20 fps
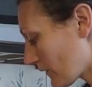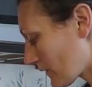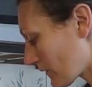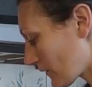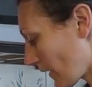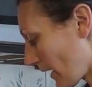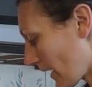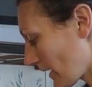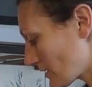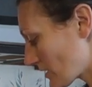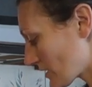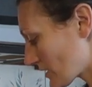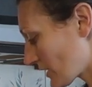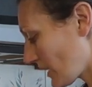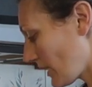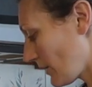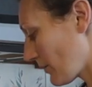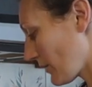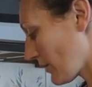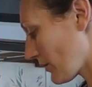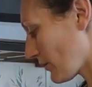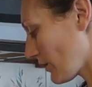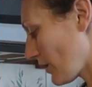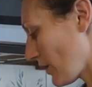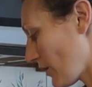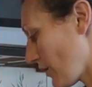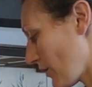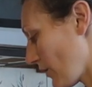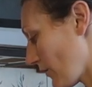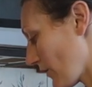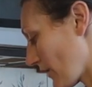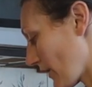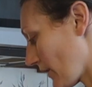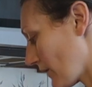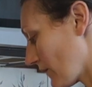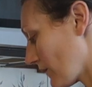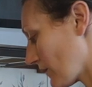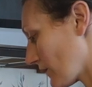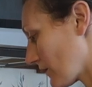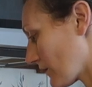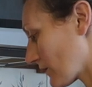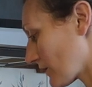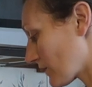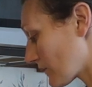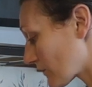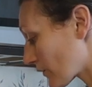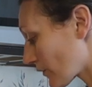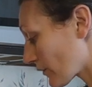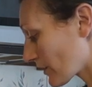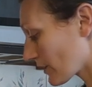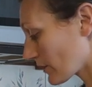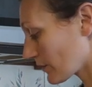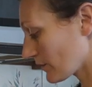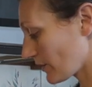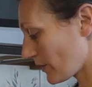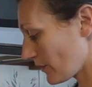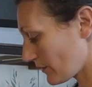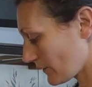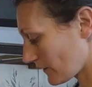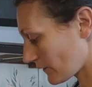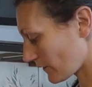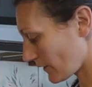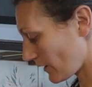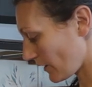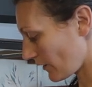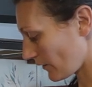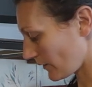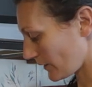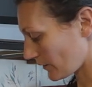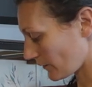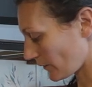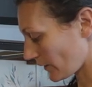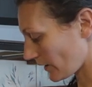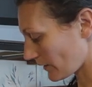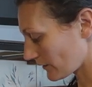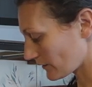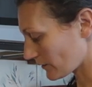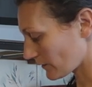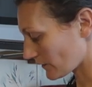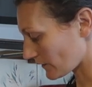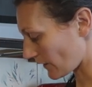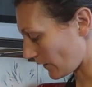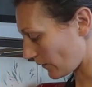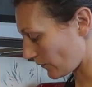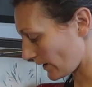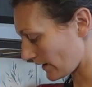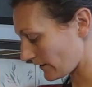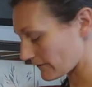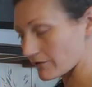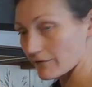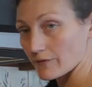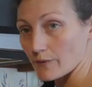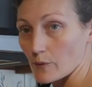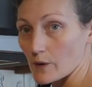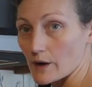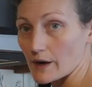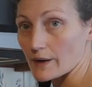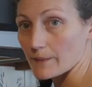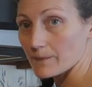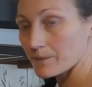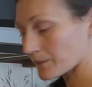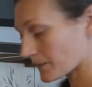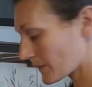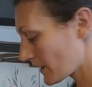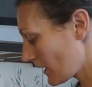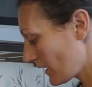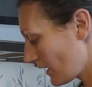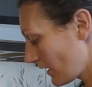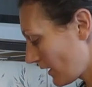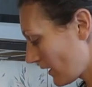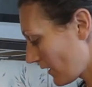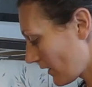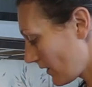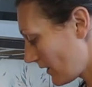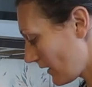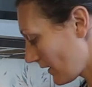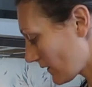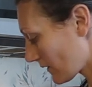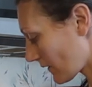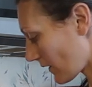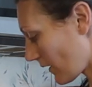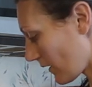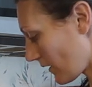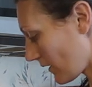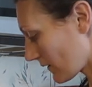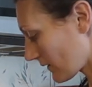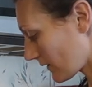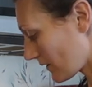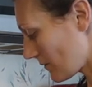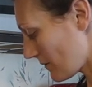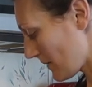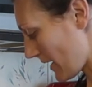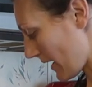So I just keep it low, and I stir it low and slow, and what I'll do is I'll wait for this all to